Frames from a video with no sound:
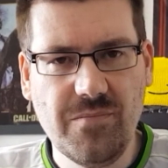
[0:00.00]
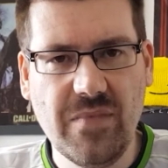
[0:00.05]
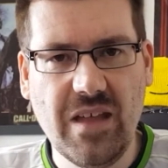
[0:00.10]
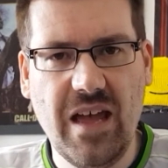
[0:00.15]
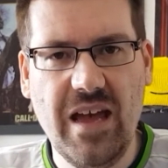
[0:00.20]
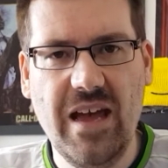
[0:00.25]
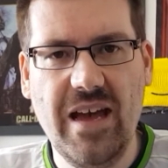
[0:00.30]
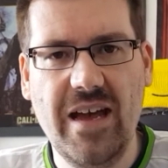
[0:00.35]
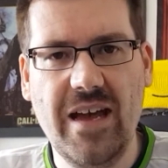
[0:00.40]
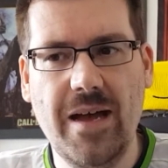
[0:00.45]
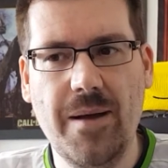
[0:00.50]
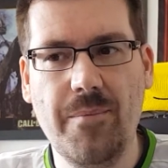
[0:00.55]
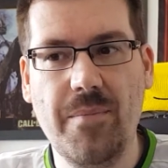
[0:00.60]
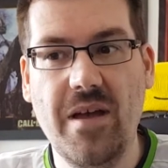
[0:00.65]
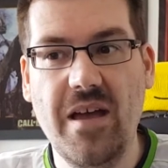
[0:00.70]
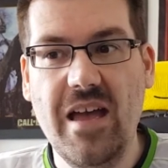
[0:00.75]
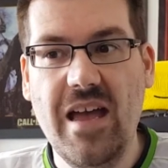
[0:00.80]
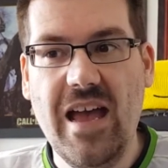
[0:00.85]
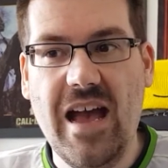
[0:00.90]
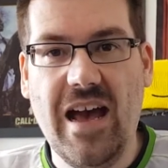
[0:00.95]
And
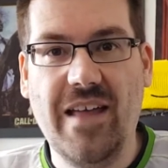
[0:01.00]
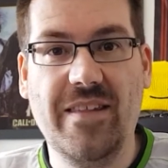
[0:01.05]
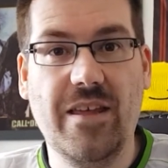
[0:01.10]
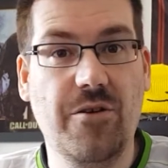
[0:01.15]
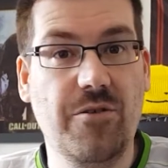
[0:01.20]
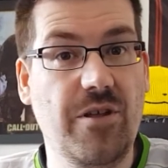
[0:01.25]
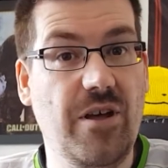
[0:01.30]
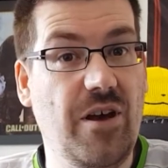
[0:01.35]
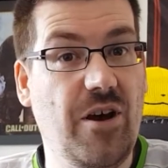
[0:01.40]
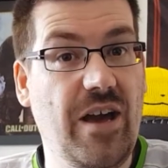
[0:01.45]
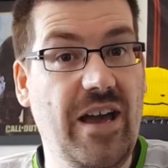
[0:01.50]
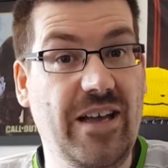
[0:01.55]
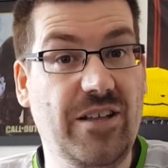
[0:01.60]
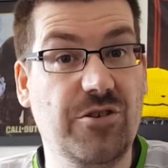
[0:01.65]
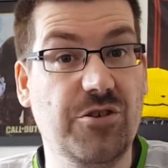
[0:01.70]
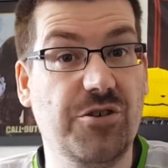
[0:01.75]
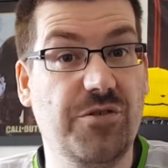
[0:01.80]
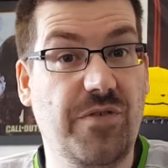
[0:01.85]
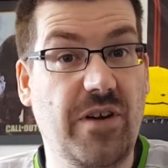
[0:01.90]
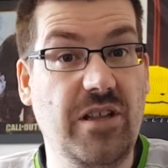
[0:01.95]
now that
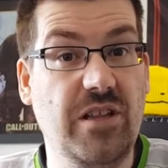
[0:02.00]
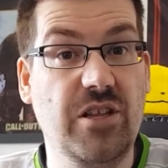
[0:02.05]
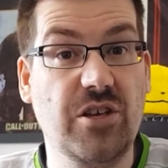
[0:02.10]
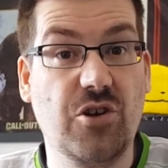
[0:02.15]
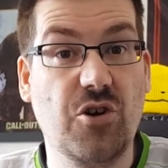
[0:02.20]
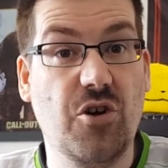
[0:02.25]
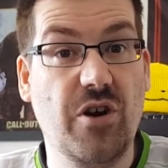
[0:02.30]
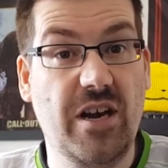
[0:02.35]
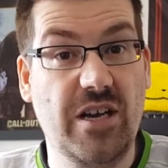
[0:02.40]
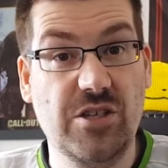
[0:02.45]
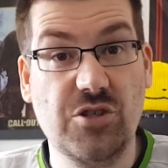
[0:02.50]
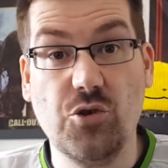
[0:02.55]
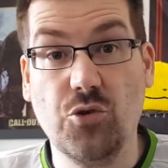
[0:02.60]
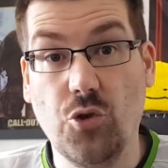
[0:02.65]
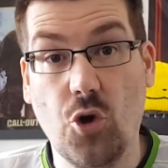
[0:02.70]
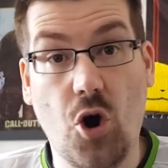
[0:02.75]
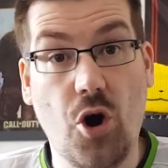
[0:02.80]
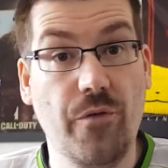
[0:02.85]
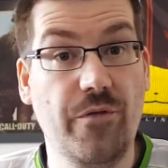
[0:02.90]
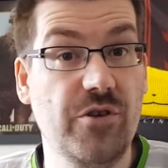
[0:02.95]
Hector's finally got his own
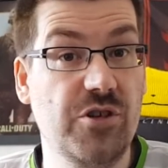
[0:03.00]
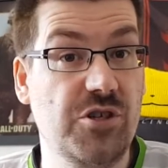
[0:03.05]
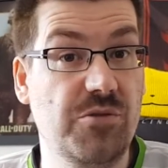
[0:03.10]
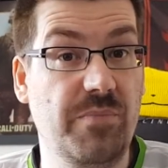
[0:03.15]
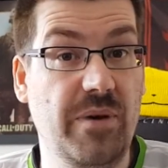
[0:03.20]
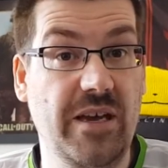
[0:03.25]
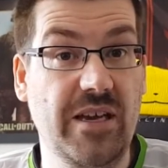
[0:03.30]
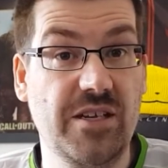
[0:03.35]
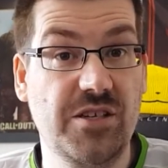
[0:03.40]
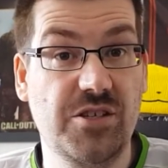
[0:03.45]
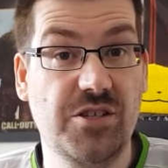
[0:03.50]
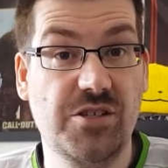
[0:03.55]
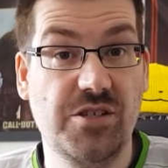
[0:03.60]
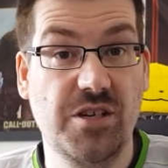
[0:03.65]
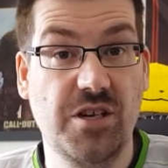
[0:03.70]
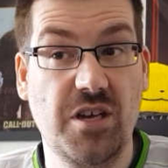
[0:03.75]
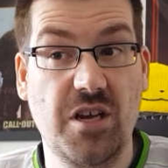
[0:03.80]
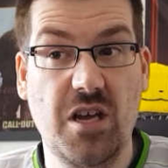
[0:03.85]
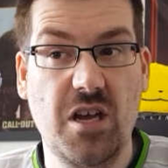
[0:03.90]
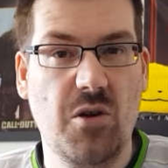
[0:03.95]
office space,
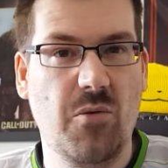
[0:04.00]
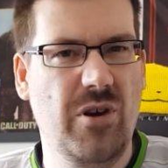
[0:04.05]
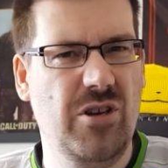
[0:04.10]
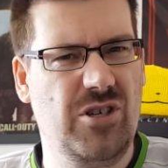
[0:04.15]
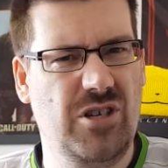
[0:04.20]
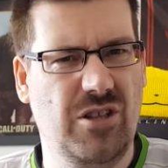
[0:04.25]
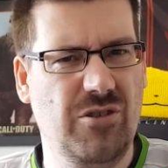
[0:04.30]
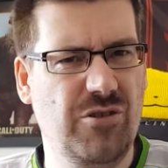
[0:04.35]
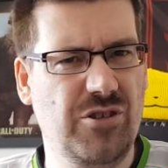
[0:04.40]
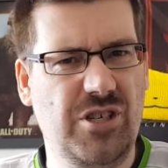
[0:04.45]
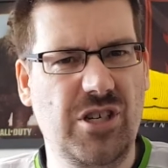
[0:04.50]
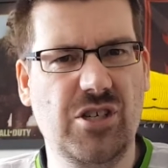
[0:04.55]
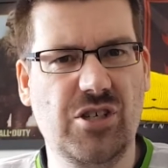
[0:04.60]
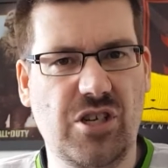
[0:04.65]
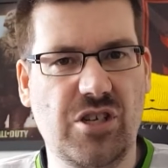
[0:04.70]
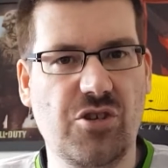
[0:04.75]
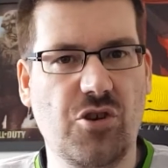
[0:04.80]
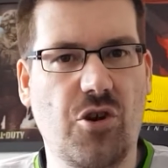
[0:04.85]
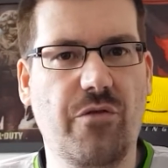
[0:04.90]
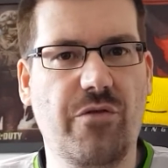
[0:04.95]
which although it's
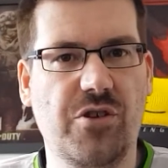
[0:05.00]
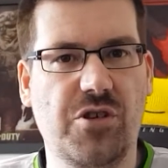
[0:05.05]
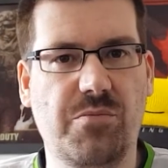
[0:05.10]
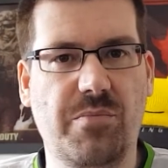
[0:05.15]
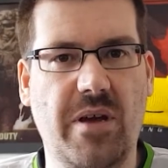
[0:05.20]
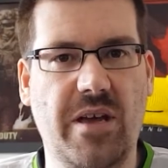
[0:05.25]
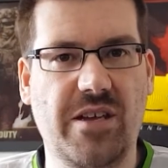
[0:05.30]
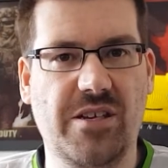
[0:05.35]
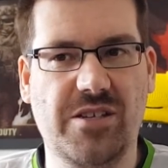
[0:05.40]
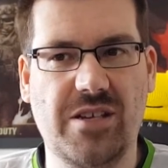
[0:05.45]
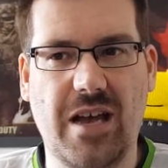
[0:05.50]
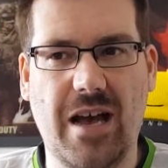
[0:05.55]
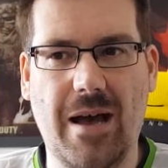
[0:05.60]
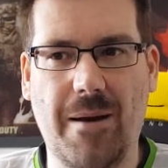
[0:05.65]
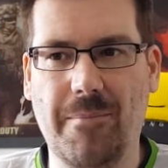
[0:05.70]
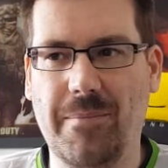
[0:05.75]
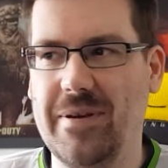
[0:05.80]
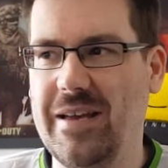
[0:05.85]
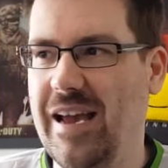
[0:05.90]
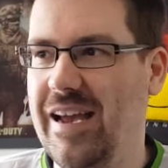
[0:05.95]
his office space,
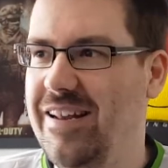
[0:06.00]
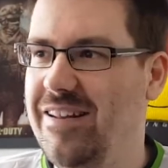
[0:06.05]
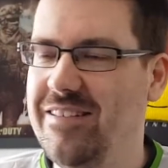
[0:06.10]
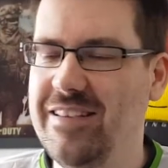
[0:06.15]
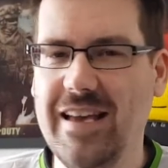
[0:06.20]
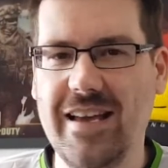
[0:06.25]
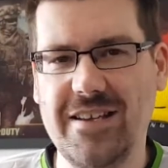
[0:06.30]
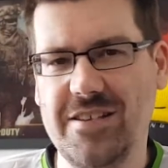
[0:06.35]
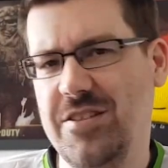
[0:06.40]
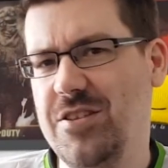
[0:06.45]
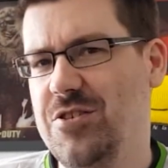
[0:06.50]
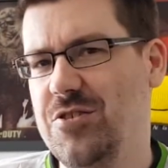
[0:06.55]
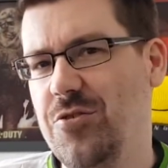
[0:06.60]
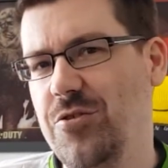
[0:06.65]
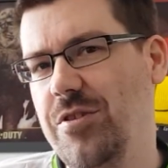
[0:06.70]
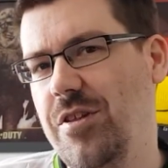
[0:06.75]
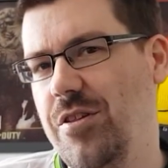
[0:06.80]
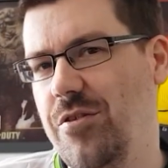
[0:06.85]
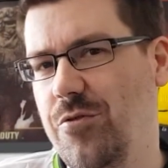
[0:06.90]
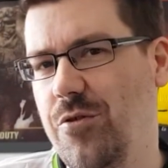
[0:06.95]
I'm kind of guessing he's going
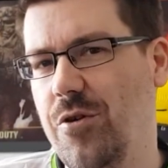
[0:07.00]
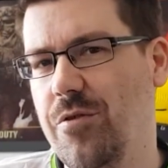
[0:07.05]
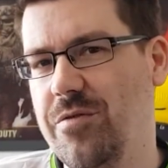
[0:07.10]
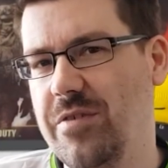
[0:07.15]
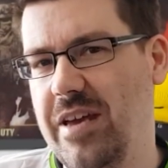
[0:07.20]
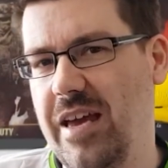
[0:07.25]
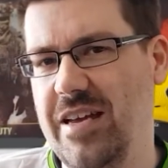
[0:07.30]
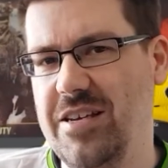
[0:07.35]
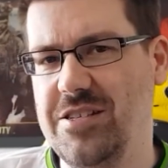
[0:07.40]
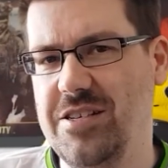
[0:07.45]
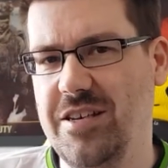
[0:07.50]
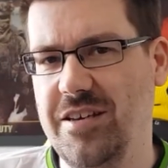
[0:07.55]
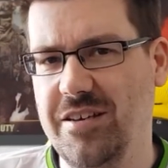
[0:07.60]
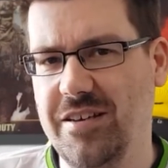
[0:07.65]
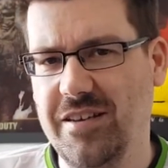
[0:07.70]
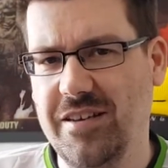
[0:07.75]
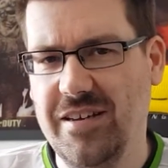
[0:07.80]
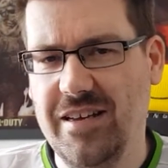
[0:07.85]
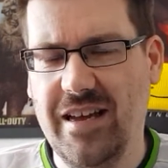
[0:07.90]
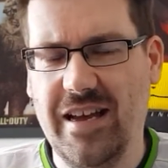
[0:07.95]
down the route of Casey.
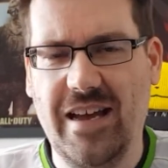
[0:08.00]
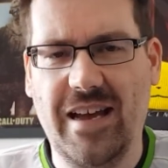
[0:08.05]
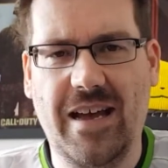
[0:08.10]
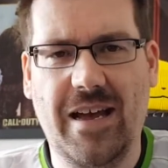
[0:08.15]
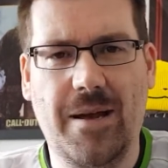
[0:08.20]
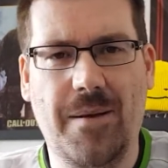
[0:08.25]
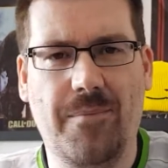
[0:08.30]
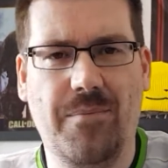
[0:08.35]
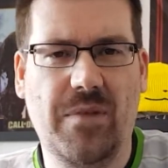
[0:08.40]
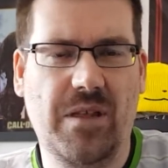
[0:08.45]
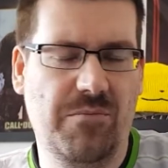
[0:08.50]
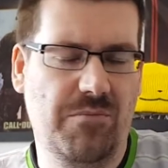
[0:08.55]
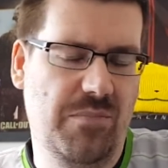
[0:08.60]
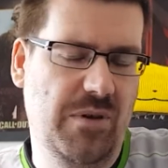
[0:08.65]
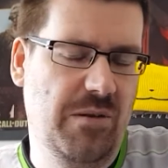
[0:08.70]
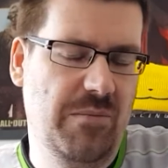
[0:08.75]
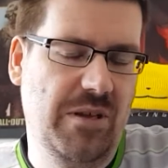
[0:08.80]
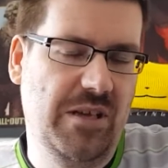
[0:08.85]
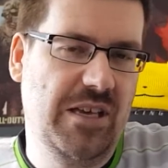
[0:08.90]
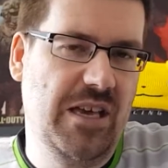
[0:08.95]
And
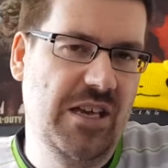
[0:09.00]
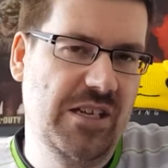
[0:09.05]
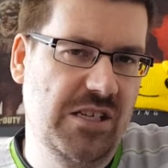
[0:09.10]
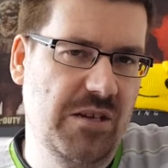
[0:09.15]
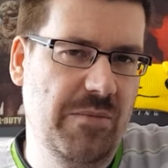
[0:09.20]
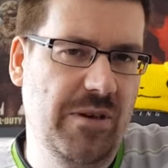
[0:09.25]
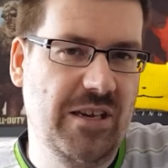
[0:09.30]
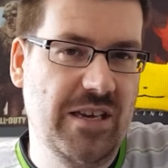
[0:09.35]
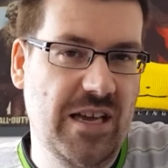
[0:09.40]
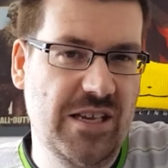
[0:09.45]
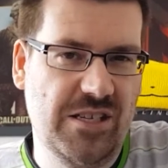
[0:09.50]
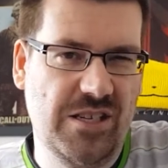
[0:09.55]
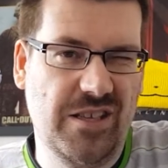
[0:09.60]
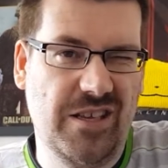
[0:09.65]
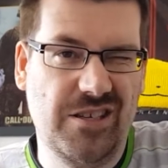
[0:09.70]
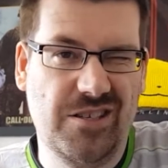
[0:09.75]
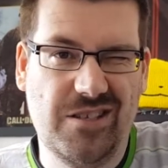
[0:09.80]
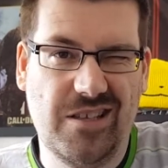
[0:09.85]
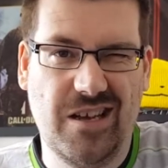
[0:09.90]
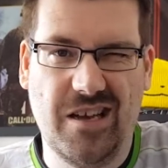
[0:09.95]
by Casey
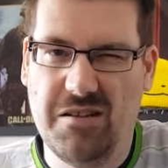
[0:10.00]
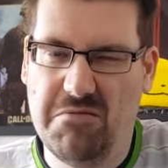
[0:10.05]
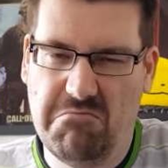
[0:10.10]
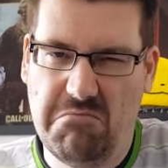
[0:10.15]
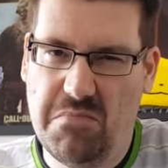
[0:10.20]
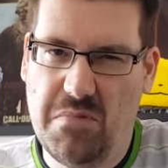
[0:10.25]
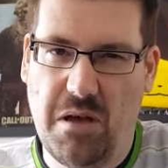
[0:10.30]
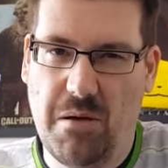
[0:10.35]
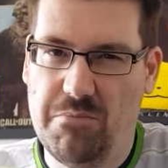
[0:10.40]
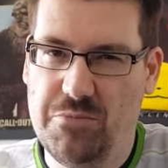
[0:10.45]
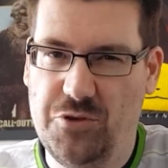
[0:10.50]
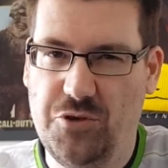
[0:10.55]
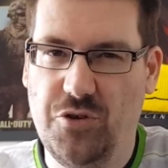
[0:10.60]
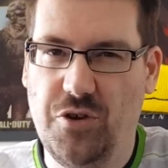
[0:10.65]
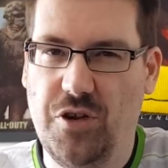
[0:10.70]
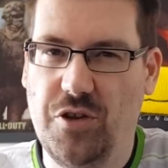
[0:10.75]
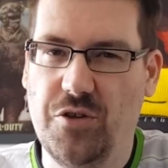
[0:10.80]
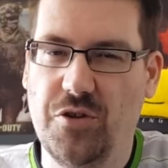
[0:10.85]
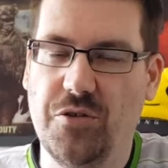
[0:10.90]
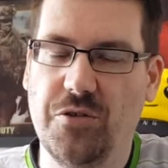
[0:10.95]
Neistat, I'm sure
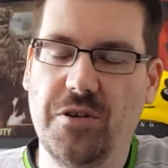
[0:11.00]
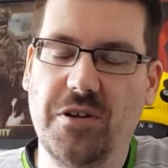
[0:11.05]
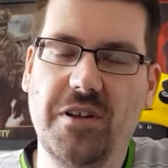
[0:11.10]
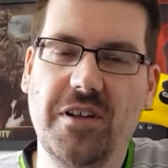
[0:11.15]
you know.